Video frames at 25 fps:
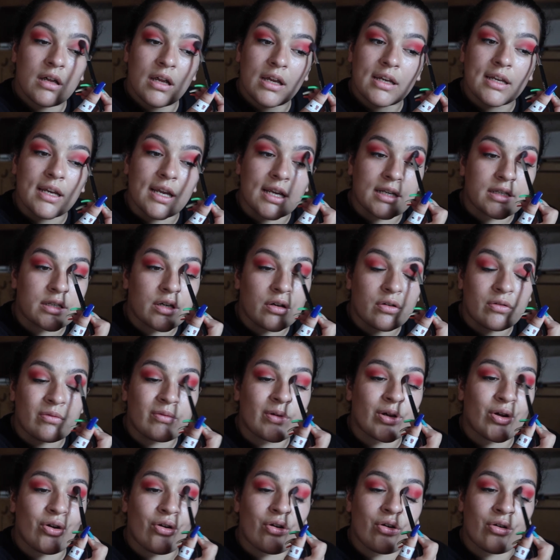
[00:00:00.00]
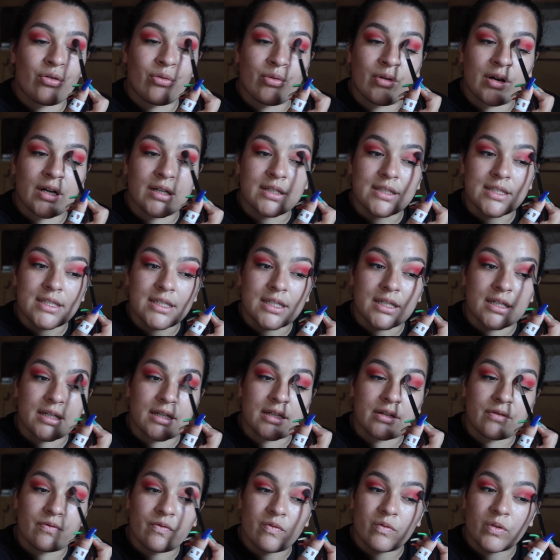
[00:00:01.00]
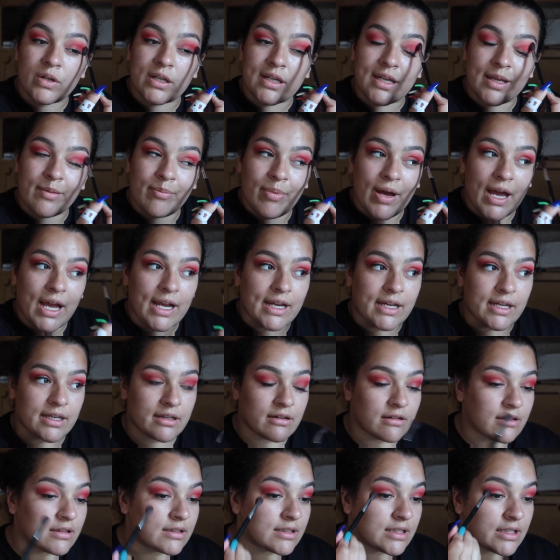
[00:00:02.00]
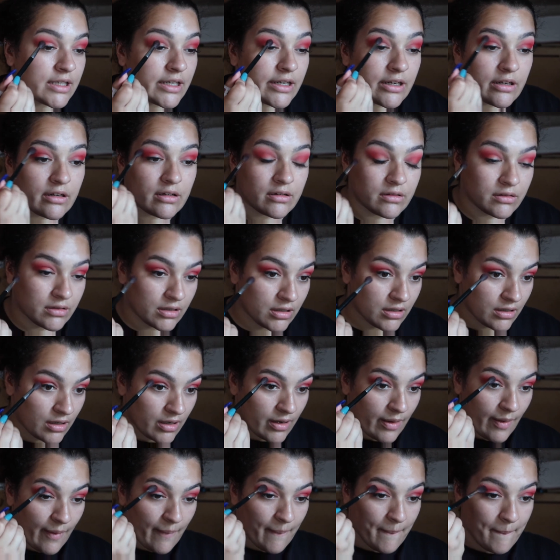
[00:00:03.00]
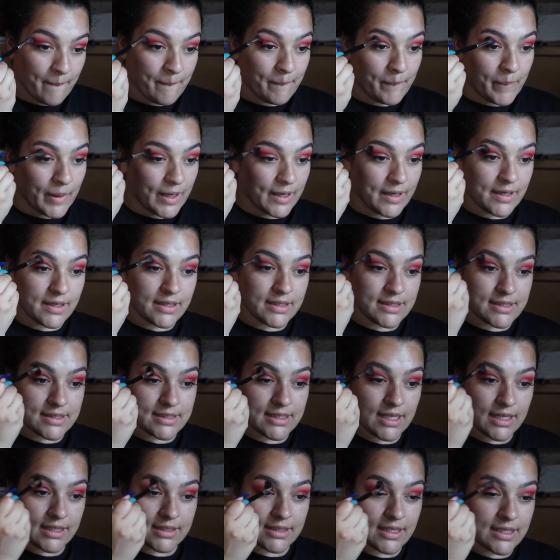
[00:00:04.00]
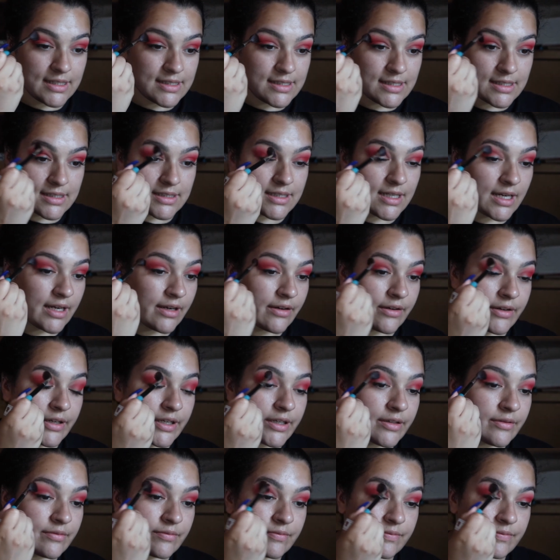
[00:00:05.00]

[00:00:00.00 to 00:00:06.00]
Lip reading: And I know we all want to really pack it on there, but it's not necessary.